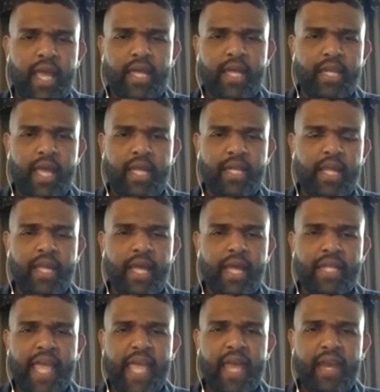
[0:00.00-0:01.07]
and
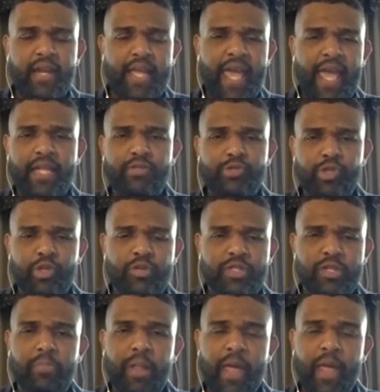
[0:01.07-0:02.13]
then Canada can't sort of
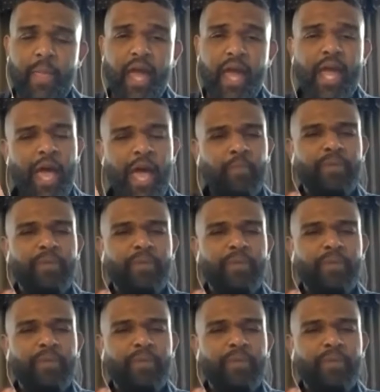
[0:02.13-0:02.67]
supplant that.